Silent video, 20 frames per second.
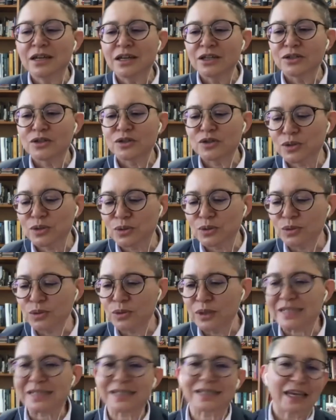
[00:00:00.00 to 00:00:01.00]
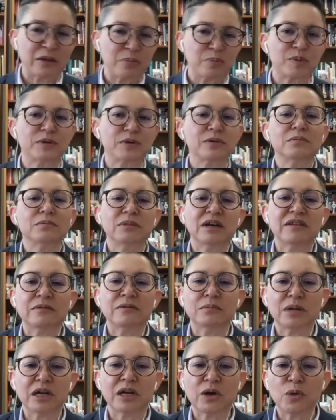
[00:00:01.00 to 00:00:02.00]
to escape
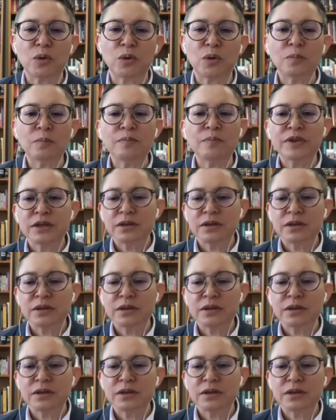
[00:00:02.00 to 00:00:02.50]
my home.